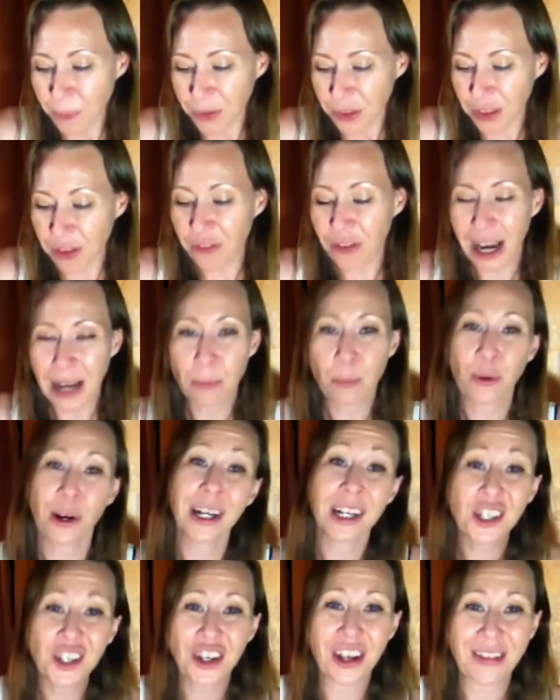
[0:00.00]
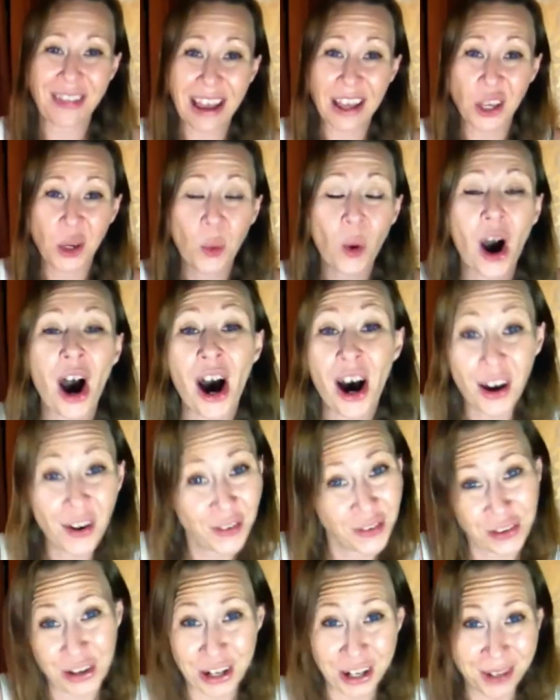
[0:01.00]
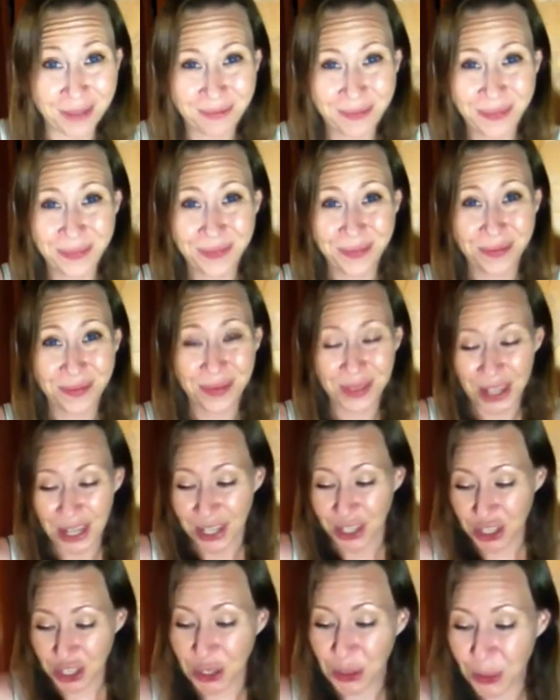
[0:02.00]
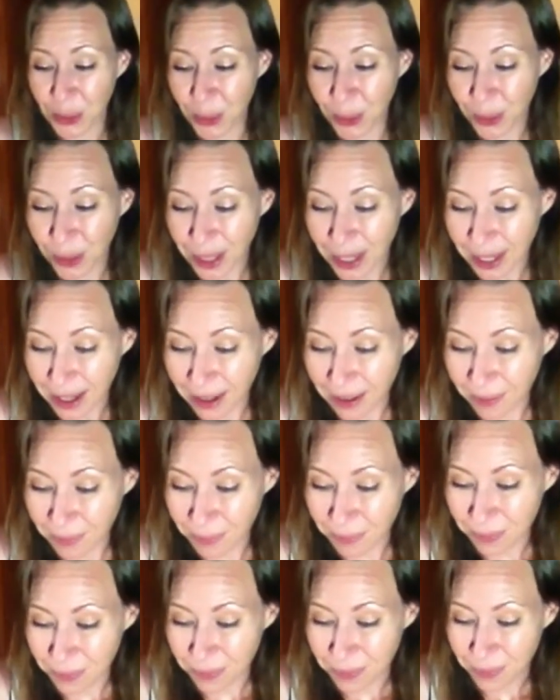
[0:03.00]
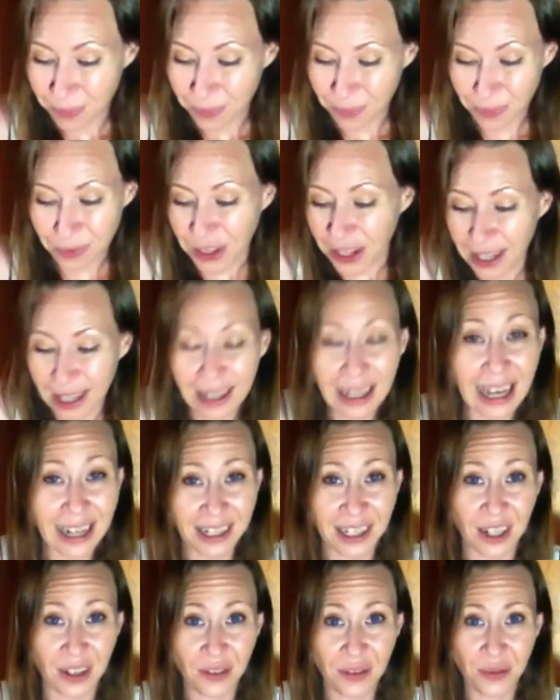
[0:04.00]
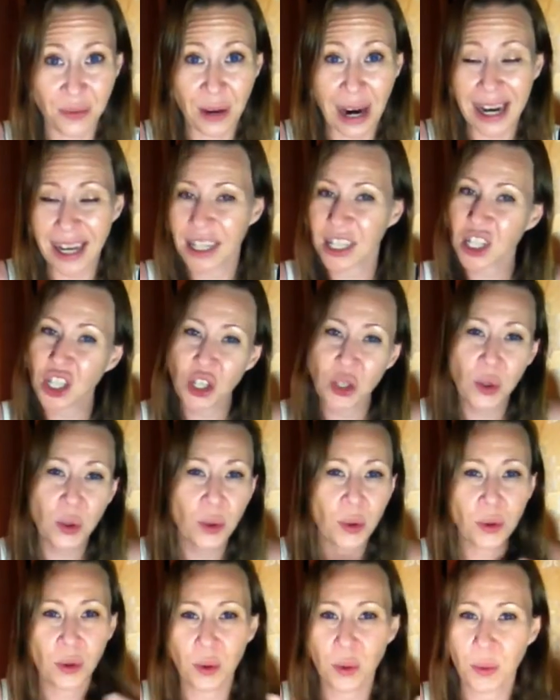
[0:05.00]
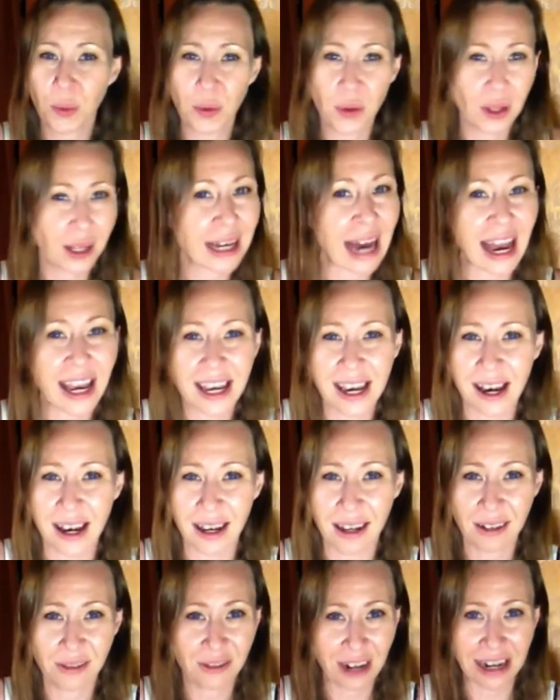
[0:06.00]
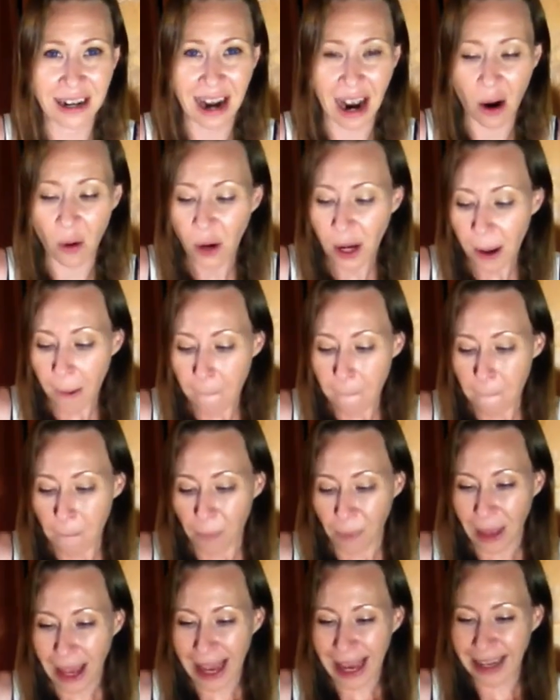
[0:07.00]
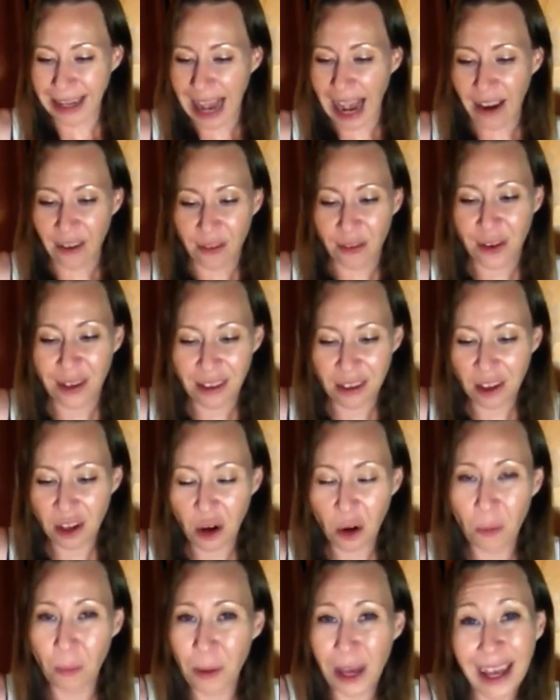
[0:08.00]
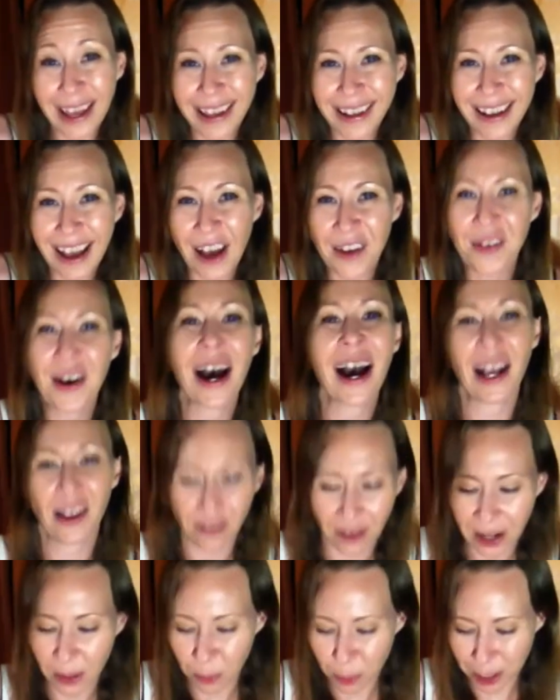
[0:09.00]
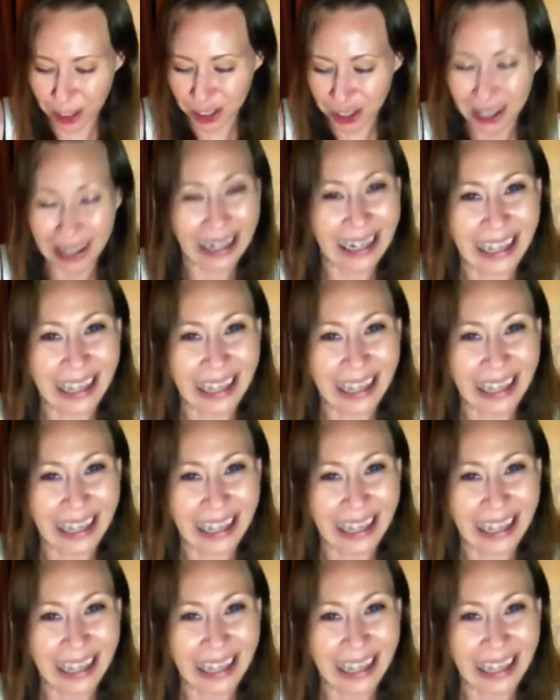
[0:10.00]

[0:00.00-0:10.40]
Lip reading: the vibration that you offer to the collective, right? To Gaia right now. And every little bit of high vibration